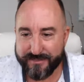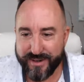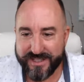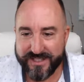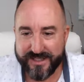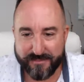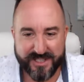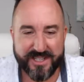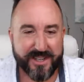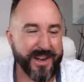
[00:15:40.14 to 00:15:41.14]
president.
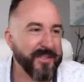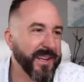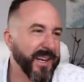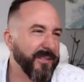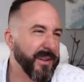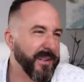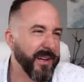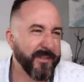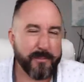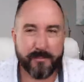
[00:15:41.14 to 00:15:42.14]
But I think
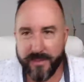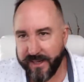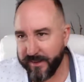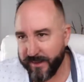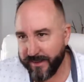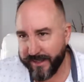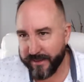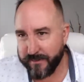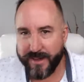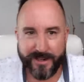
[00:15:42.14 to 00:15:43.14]
every male
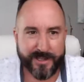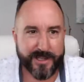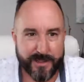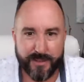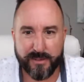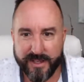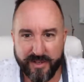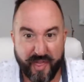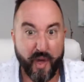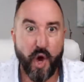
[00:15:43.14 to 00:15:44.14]
in America has probably
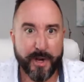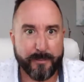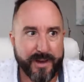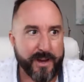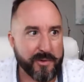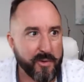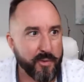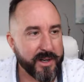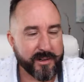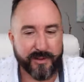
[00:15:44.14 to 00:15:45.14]
thought about
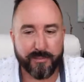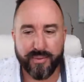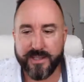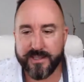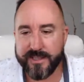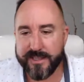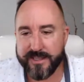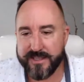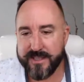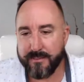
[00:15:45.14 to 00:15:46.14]
running for
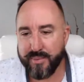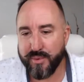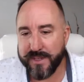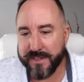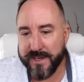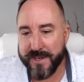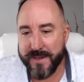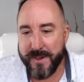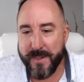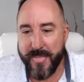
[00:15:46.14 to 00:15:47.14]
president at some point.
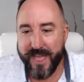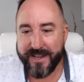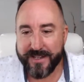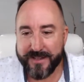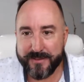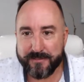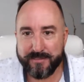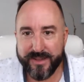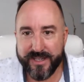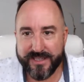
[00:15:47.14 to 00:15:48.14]

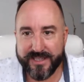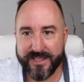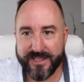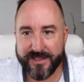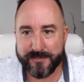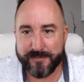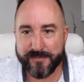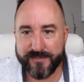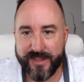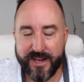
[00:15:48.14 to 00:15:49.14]
But
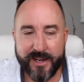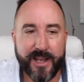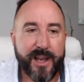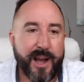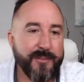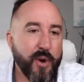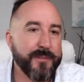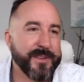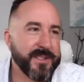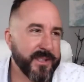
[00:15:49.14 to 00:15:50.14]
I've
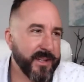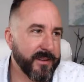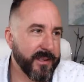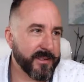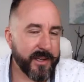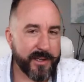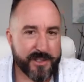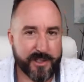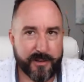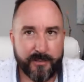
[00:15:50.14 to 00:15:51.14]
often said this,
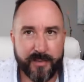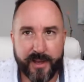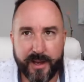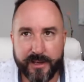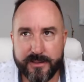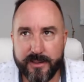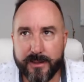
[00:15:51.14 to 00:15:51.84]
Angie, that